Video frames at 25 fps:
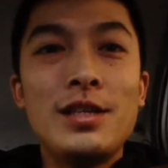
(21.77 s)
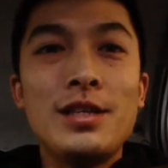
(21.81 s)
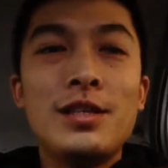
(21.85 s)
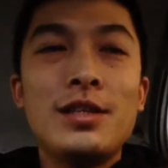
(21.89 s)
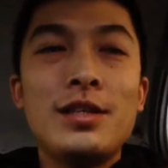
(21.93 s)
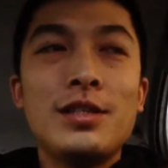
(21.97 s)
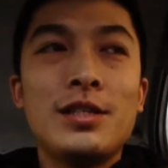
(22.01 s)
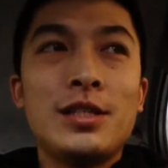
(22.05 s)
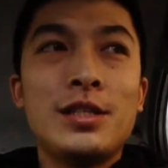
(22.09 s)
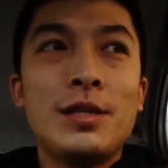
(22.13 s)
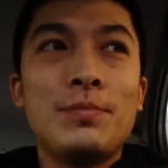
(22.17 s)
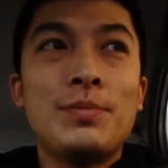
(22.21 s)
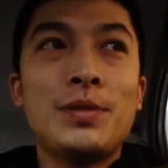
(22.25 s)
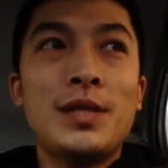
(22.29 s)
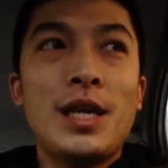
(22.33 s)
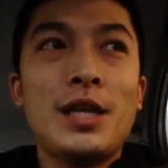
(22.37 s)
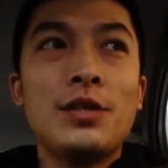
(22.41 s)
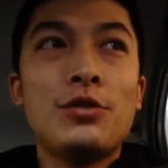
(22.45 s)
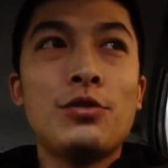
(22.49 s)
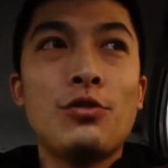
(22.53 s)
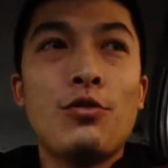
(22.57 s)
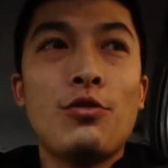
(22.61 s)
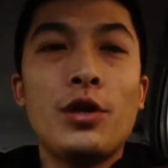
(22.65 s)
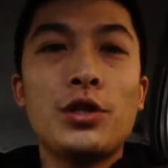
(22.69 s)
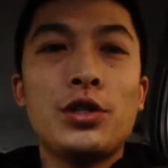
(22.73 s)

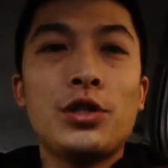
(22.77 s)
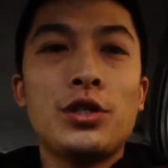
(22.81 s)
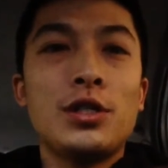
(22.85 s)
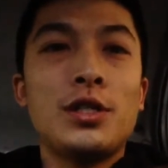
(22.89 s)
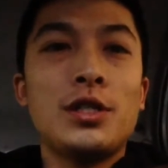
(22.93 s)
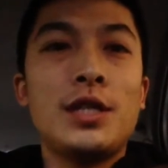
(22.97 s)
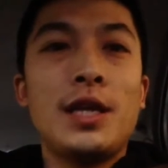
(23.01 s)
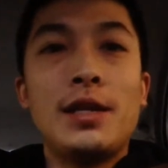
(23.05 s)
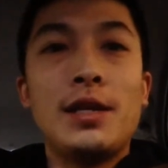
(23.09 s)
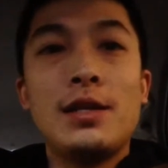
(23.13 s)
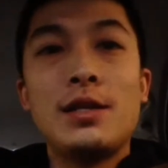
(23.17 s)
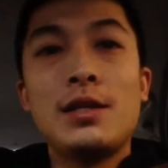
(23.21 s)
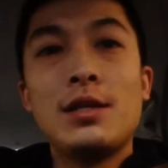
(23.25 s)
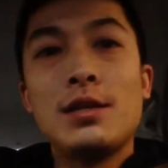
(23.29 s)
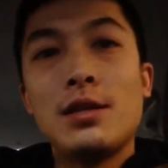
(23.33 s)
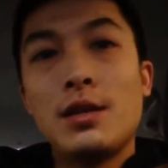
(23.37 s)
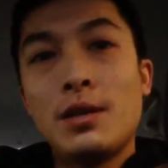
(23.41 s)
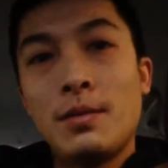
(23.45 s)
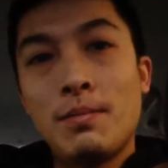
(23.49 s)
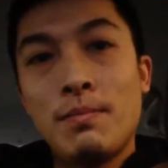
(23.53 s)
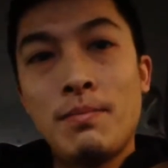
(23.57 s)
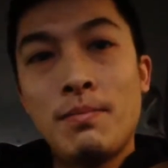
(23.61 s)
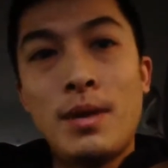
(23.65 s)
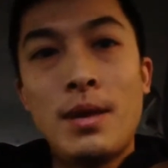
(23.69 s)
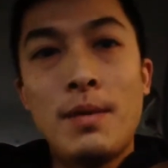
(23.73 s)
substantial questions that
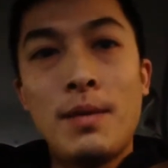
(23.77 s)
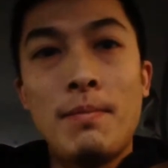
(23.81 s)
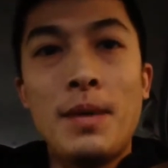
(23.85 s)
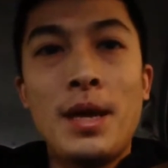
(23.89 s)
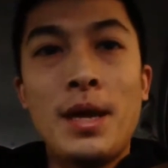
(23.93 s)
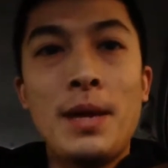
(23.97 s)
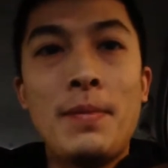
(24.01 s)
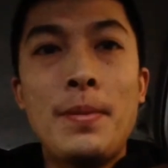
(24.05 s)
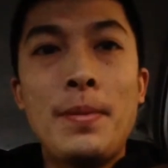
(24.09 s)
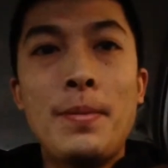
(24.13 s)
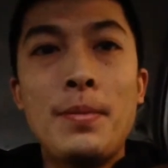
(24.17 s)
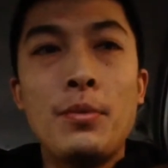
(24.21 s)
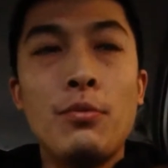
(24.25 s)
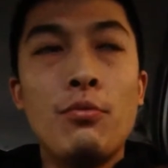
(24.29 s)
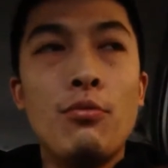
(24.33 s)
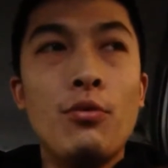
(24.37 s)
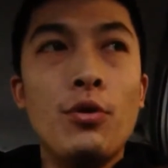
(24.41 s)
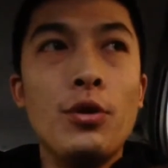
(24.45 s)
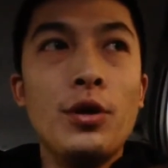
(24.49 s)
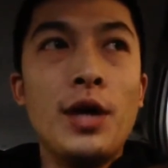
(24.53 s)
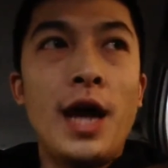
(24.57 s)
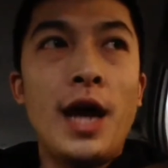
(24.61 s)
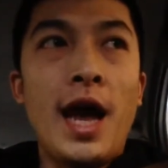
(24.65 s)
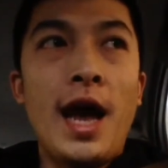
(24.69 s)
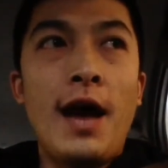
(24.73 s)
many people
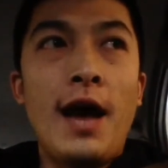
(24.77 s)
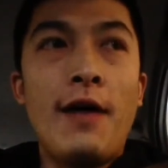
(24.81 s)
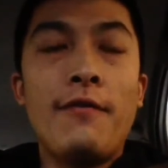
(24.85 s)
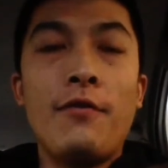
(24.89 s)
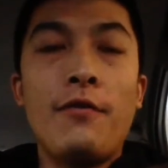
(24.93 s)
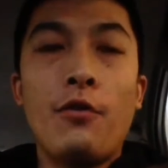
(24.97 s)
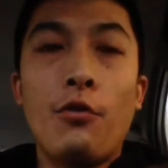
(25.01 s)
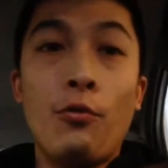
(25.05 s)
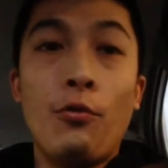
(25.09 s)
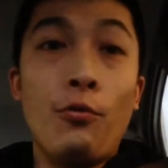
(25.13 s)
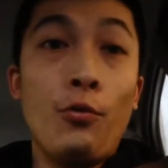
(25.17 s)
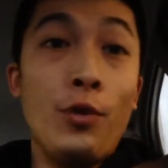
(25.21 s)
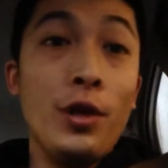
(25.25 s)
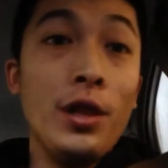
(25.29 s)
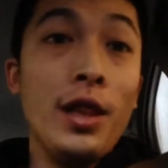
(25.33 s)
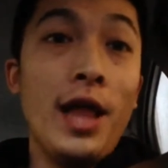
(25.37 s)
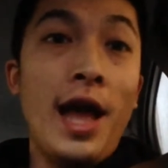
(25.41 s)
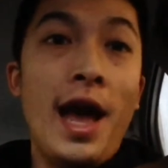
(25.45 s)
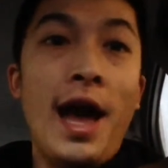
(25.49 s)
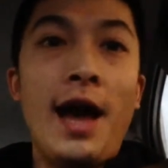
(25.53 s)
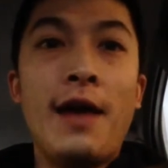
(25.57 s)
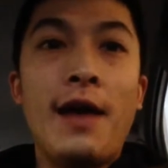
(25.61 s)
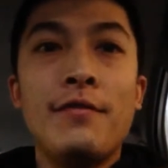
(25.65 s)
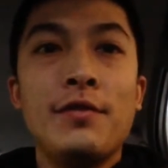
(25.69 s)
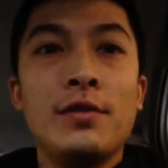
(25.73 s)
would have or will
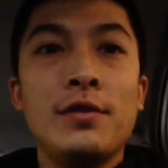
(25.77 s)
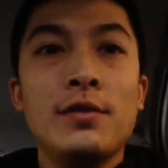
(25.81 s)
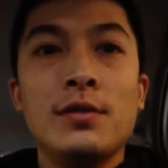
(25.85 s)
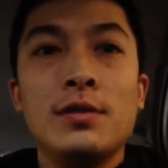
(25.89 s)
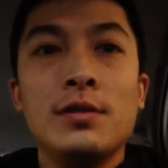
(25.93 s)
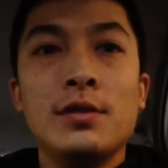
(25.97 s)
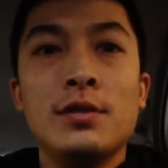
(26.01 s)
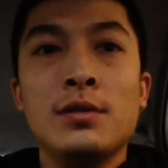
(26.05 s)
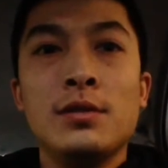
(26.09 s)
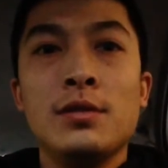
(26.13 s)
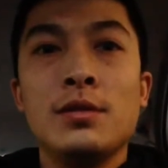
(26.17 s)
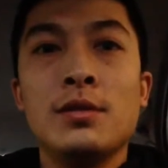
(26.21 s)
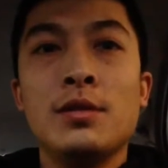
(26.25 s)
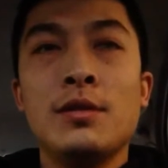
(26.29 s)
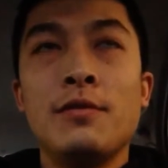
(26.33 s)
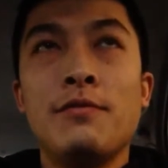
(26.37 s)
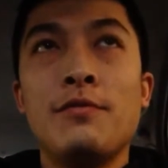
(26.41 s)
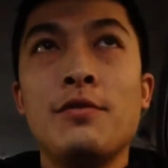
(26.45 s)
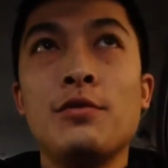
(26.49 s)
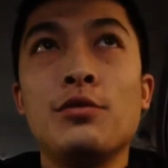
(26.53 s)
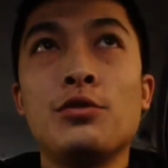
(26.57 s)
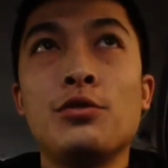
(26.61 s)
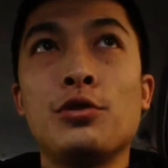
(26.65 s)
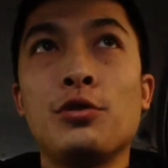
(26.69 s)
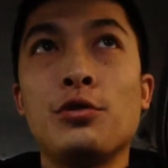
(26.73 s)
have in the
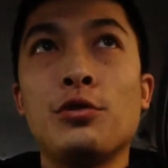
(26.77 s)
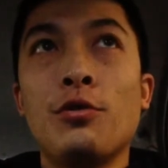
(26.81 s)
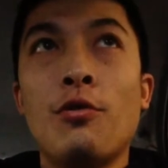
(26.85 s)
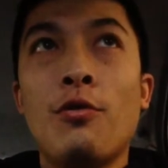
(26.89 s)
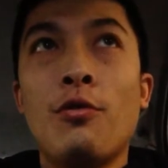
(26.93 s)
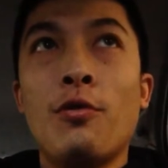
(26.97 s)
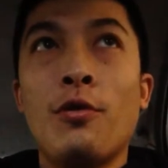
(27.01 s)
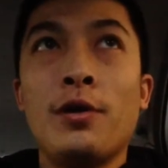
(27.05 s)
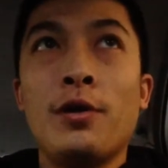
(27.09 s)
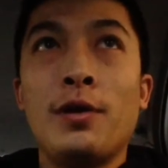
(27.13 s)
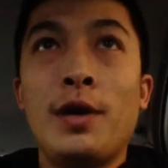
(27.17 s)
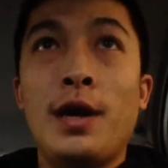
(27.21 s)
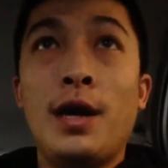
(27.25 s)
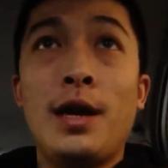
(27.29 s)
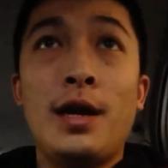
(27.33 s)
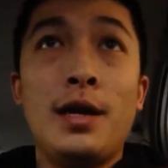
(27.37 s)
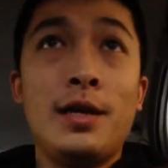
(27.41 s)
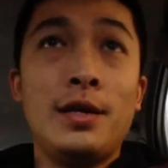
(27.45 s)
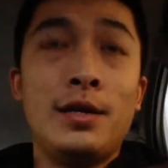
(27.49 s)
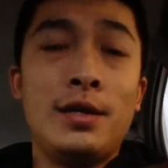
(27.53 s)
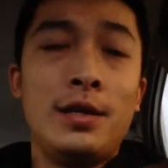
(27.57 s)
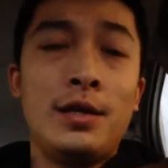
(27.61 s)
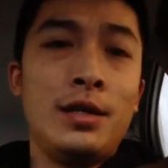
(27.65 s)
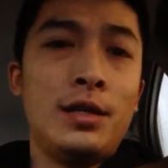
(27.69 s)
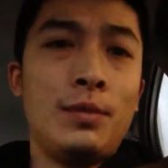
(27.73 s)
future or
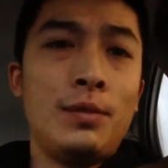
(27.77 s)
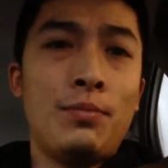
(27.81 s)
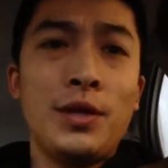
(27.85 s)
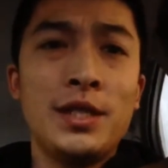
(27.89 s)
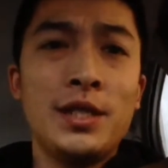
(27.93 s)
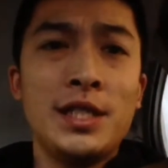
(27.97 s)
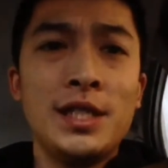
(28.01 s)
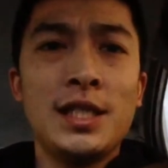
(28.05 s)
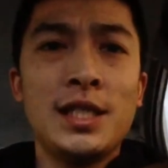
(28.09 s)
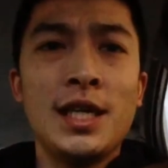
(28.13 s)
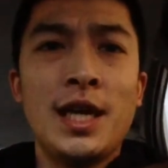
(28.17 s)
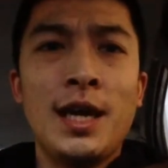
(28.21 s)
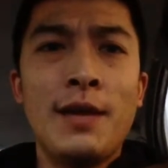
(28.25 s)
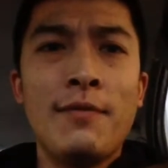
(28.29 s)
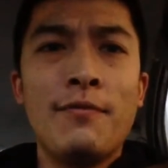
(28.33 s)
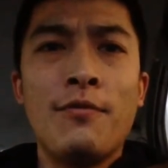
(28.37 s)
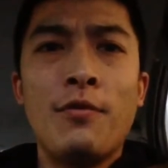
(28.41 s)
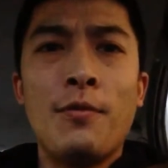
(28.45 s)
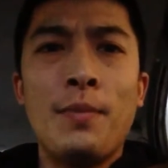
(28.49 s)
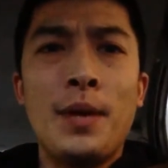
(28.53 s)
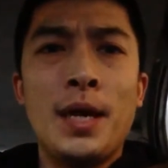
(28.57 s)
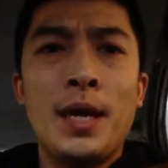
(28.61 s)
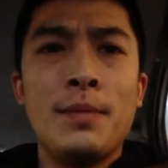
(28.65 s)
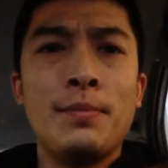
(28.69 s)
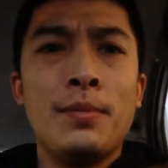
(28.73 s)
the present time
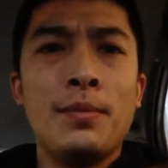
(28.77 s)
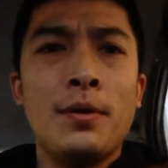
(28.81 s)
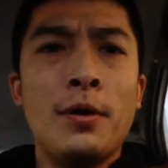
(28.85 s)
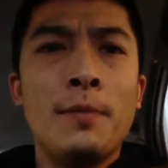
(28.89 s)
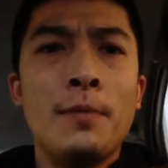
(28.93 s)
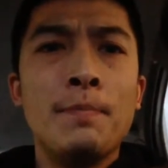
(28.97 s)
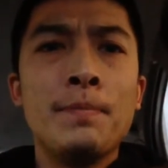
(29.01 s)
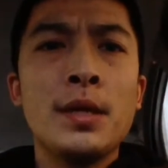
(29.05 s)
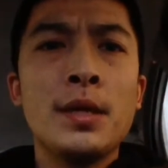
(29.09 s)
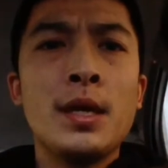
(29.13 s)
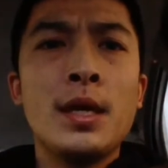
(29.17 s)
for paintball.